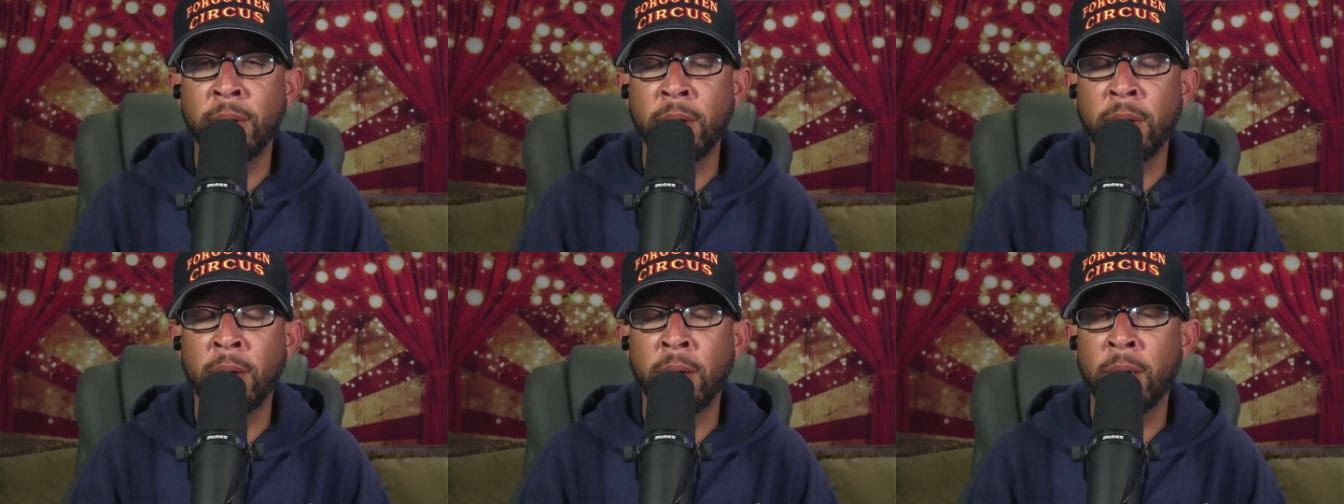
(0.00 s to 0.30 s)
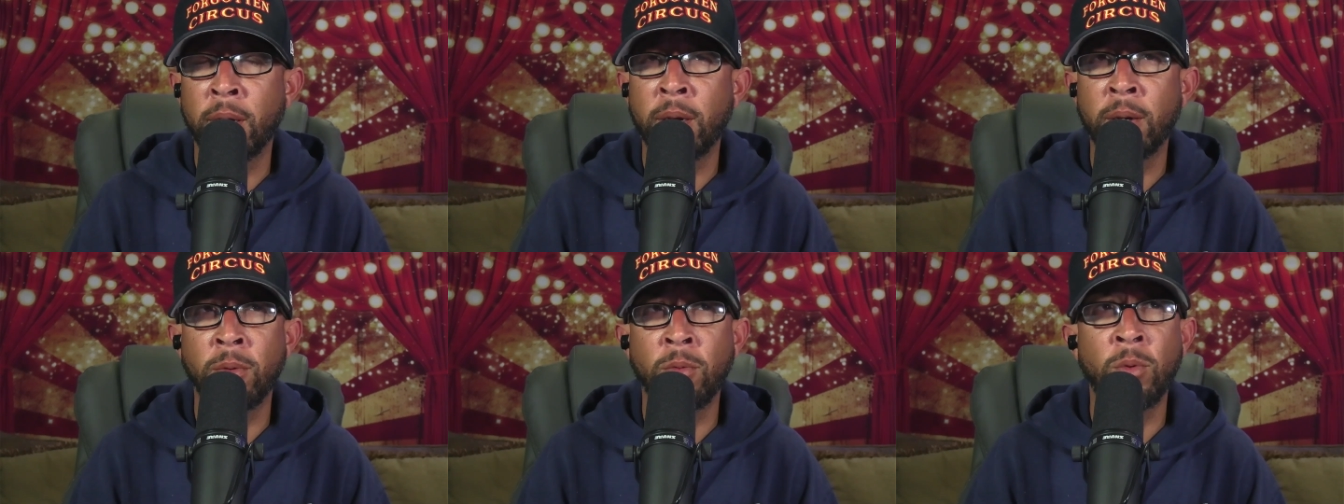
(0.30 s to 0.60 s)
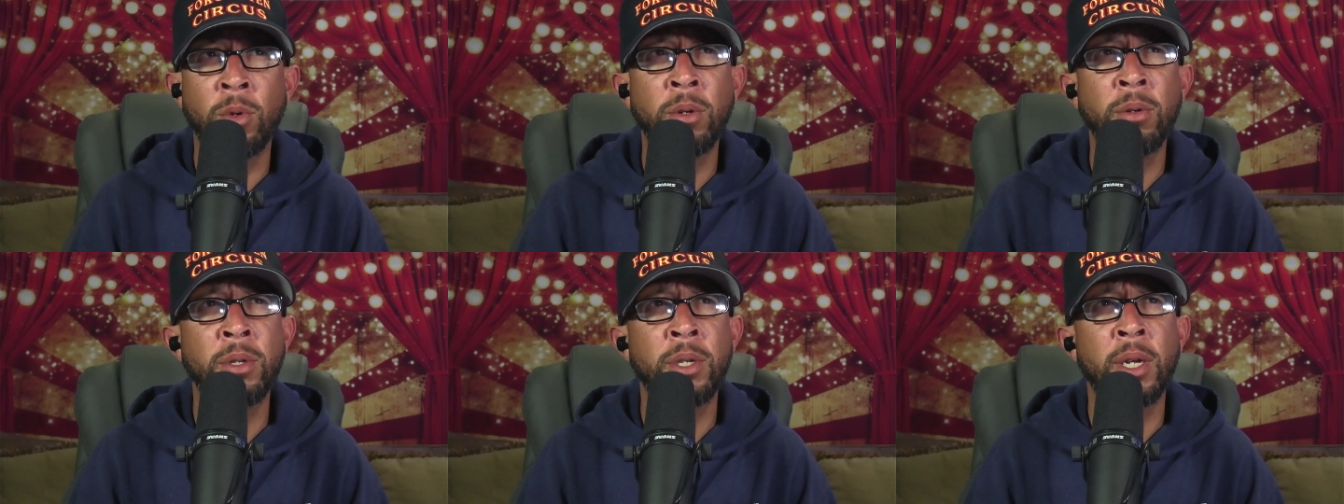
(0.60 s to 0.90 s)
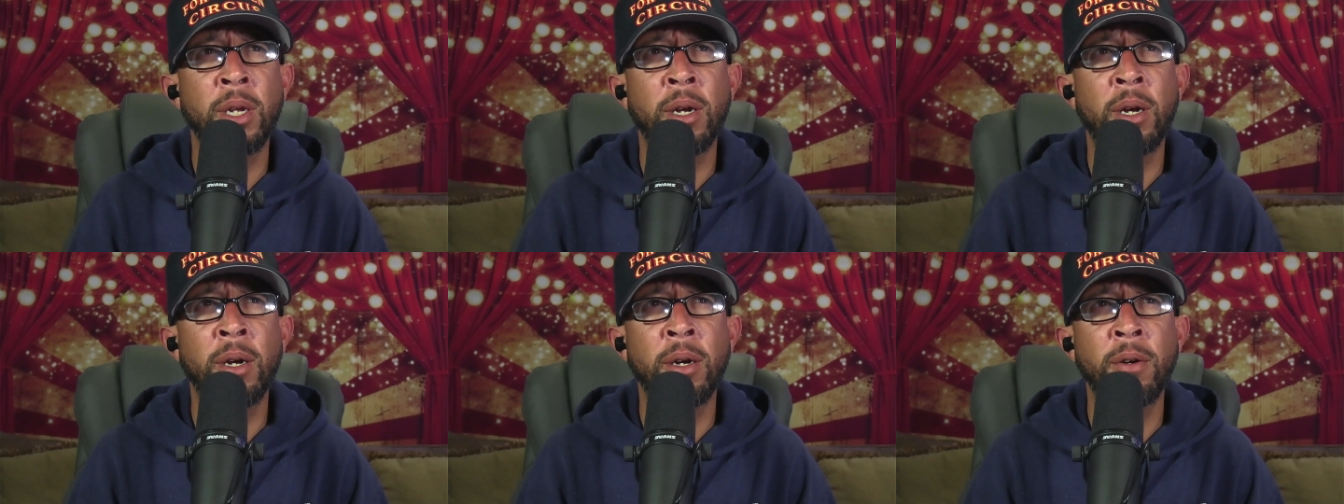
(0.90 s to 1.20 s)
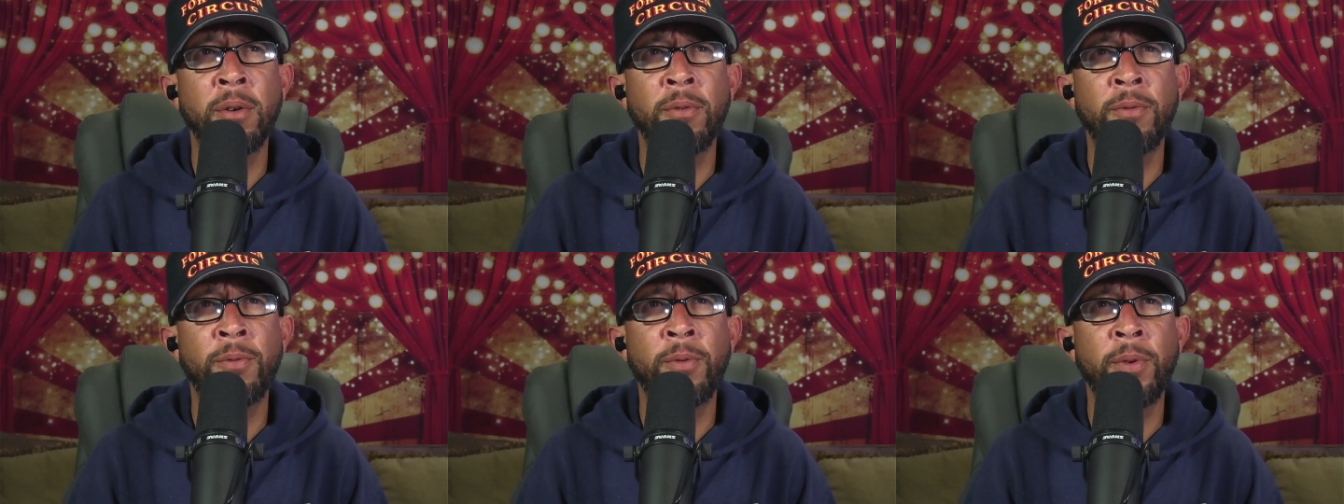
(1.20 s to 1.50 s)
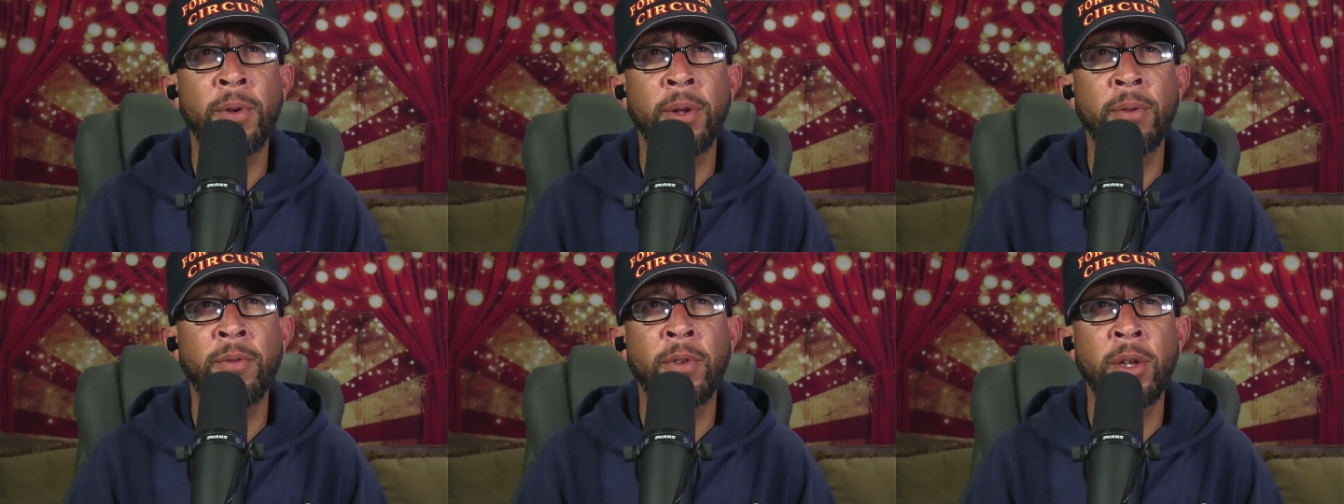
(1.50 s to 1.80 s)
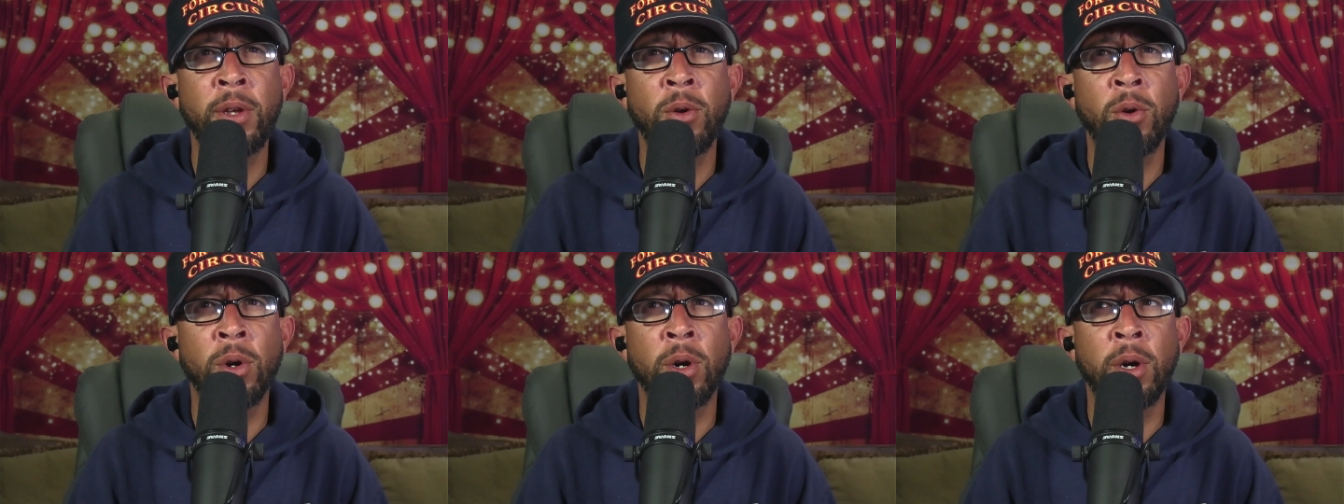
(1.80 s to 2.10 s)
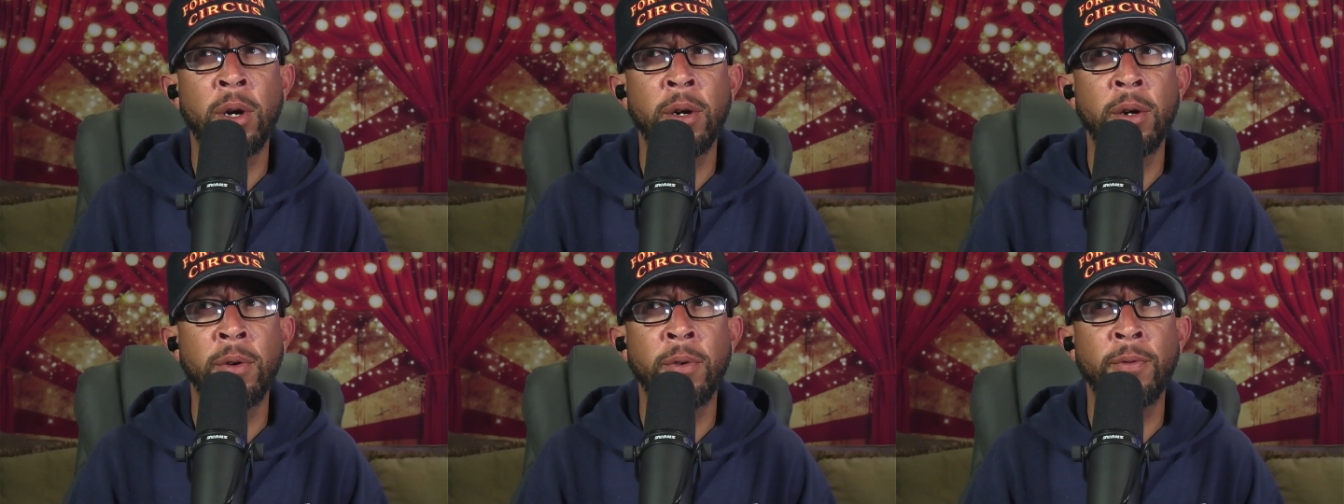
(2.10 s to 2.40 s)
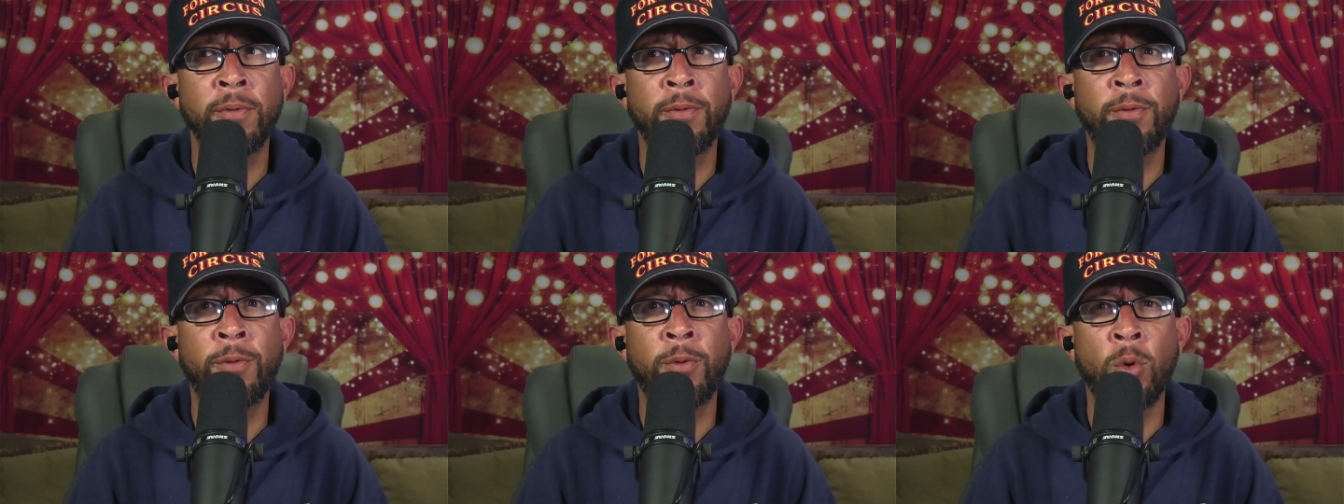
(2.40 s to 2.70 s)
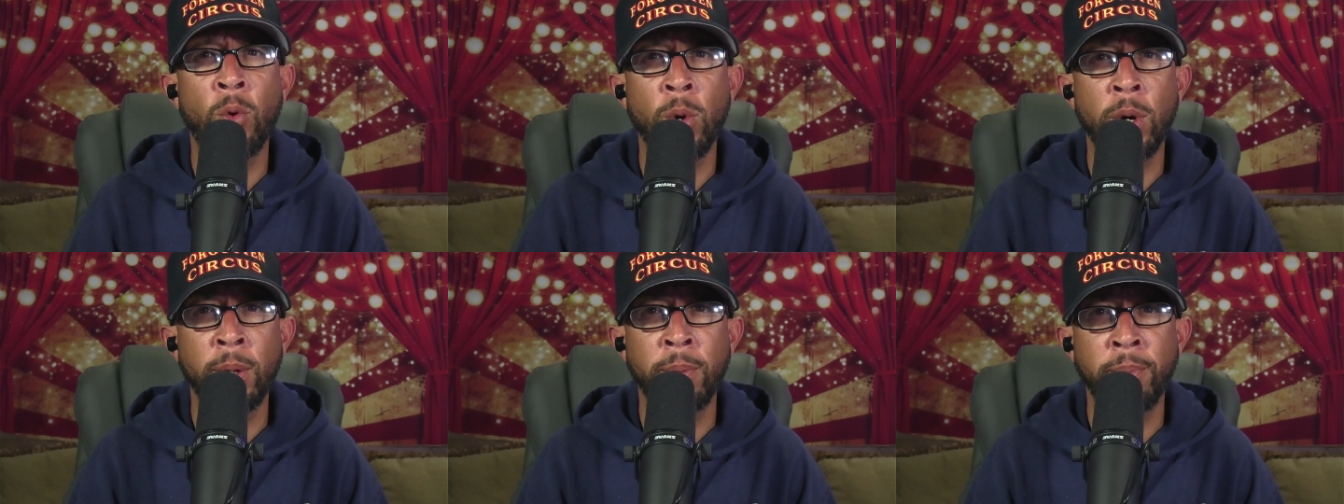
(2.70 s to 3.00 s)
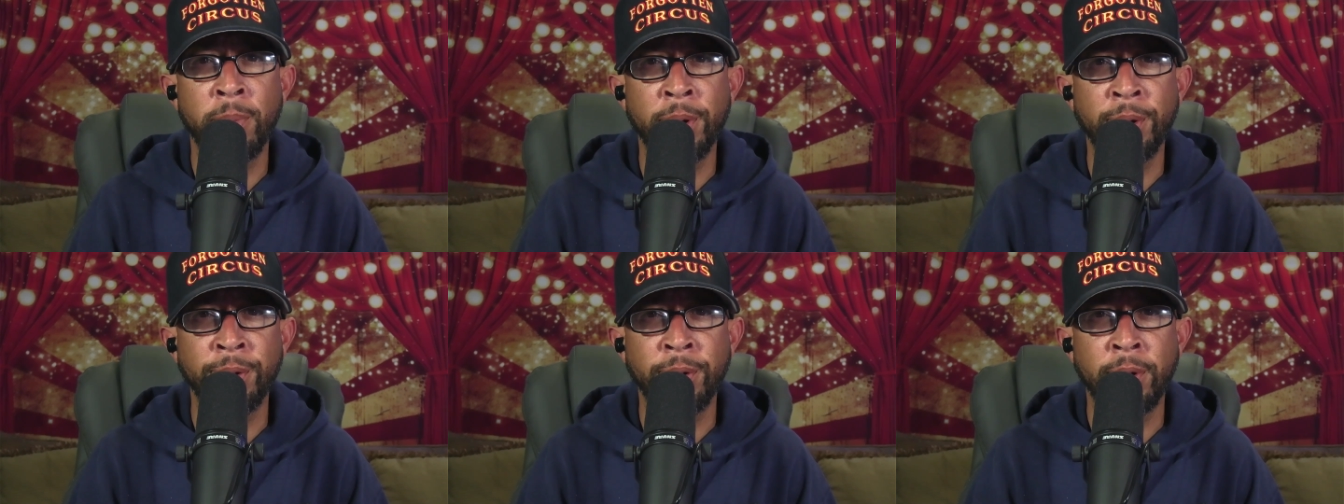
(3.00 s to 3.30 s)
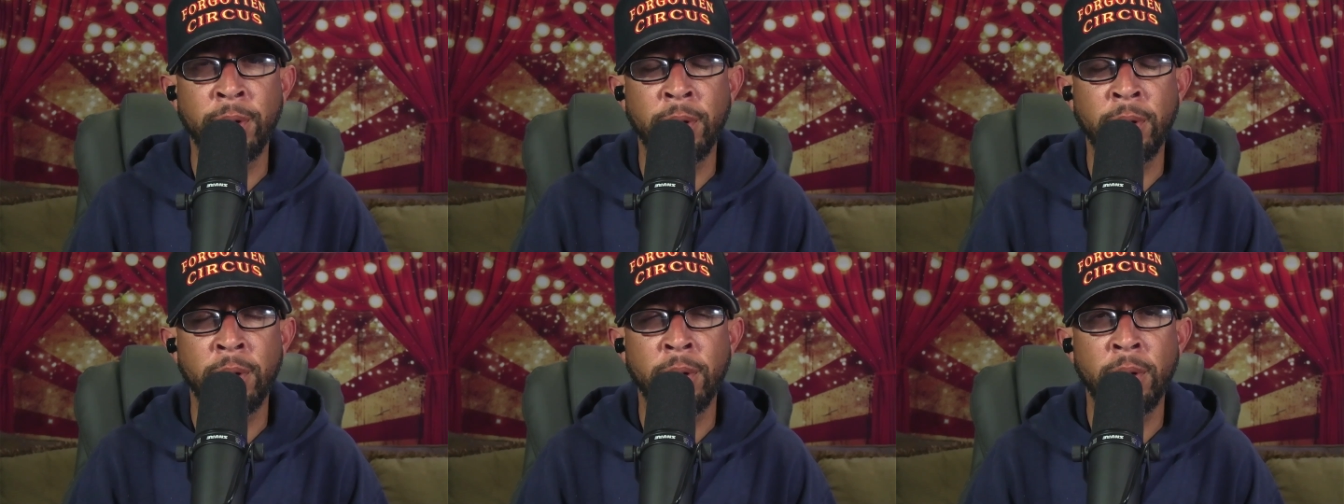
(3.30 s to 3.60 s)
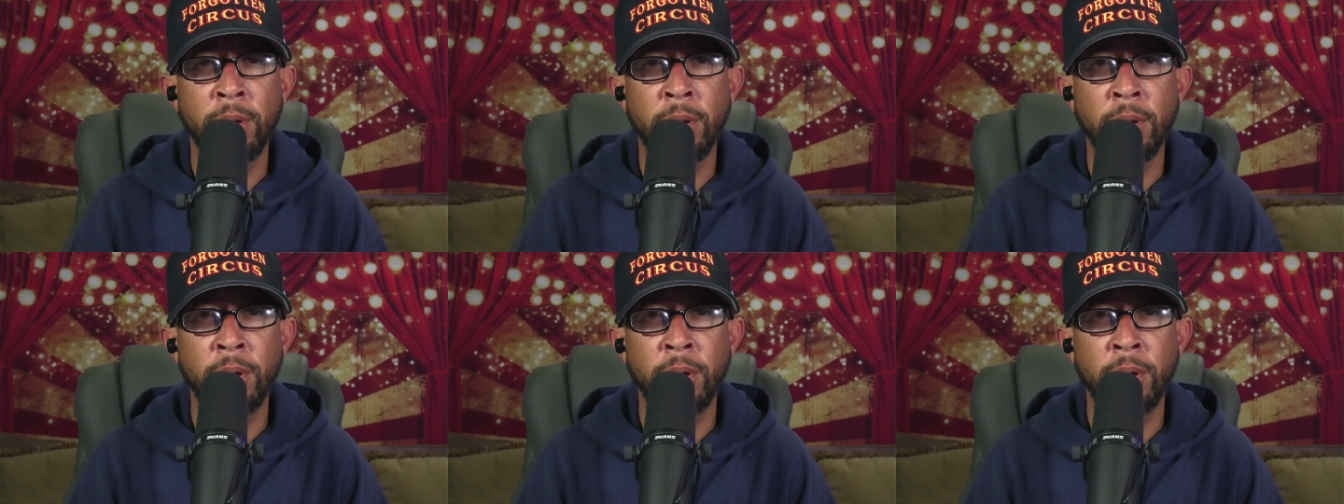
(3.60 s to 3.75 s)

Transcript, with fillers: Uh, what was it, 150 or 140 million?